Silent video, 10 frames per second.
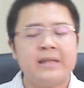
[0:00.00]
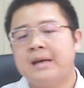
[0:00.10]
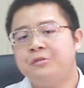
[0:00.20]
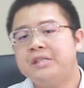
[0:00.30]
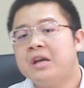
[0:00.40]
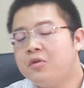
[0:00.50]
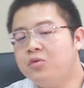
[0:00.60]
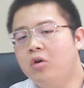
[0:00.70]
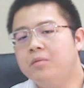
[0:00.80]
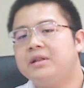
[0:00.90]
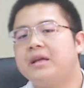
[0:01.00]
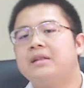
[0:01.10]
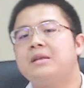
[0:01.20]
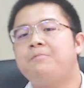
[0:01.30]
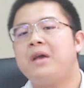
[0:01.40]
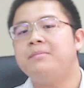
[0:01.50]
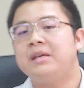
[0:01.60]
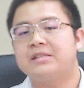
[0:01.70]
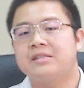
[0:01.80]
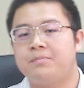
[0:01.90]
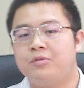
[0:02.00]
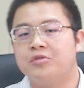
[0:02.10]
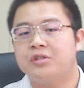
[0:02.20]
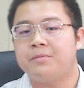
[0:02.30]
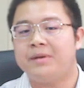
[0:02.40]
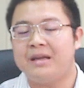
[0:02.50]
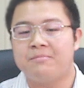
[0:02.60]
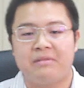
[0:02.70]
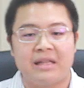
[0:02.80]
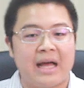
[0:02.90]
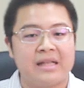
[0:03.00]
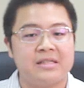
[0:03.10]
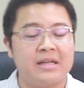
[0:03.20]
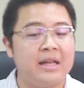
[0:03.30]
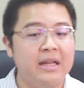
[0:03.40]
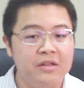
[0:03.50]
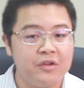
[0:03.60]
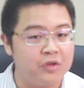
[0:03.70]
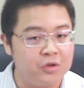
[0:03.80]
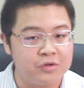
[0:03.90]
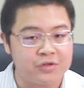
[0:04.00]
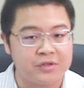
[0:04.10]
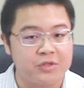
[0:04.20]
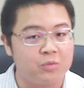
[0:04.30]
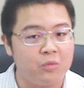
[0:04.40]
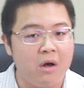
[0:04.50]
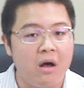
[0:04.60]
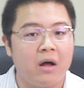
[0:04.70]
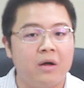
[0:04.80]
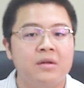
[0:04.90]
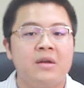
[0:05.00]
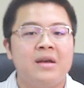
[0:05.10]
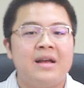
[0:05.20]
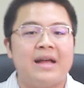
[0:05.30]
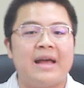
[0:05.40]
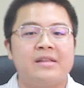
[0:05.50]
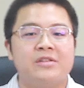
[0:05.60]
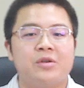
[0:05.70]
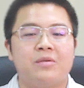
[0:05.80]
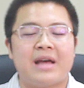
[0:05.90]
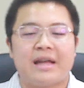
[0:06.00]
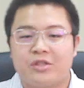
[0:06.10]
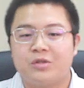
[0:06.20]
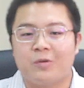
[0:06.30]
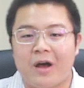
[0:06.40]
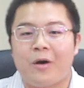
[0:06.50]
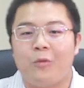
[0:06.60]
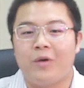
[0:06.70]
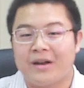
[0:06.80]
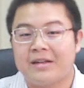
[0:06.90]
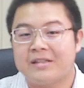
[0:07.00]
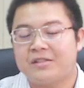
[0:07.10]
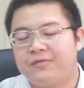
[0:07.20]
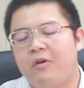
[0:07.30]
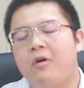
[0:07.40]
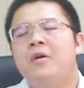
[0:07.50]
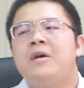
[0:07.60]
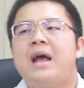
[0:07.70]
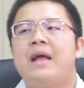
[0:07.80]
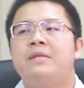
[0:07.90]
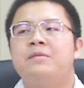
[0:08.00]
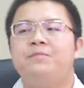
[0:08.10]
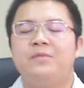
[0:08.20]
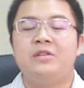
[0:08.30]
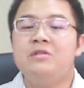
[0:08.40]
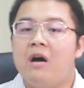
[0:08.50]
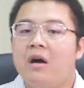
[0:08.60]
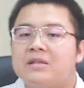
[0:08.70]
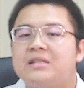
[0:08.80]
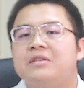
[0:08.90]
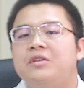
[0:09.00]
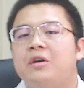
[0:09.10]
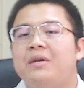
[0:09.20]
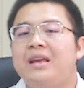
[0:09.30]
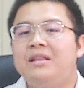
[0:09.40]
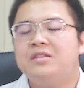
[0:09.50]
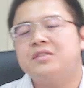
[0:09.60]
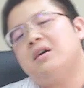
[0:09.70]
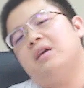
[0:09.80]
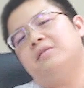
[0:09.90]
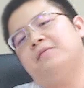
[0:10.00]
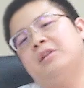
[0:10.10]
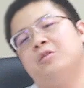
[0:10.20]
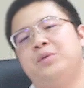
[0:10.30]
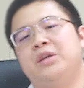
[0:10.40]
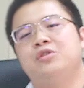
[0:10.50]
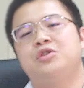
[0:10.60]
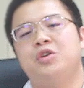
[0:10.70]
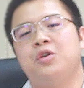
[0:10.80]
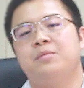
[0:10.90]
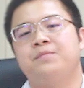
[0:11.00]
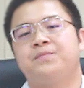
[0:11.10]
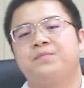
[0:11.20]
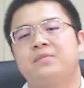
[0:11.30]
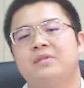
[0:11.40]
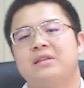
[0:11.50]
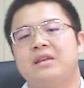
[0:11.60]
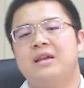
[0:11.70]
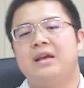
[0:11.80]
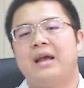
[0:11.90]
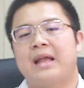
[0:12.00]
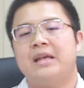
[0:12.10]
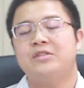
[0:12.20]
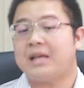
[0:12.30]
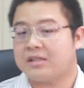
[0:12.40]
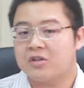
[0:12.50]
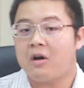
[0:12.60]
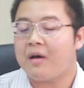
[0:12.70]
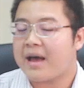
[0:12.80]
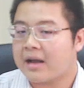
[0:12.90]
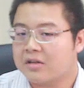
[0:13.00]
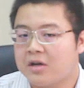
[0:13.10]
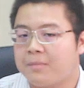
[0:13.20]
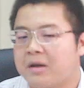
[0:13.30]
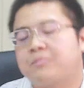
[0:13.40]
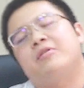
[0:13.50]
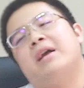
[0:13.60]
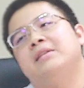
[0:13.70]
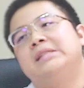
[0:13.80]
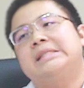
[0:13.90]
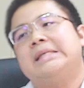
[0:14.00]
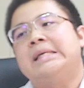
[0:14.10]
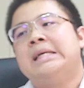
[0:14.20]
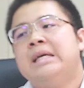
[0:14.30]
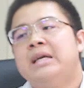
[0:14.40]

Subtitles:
Now you see, normally the baby is supposed to be implanted in the uterus wall, and so that's what it is for, and not inside the fallopian tube. Okay, so that's called ectopic pregnancy.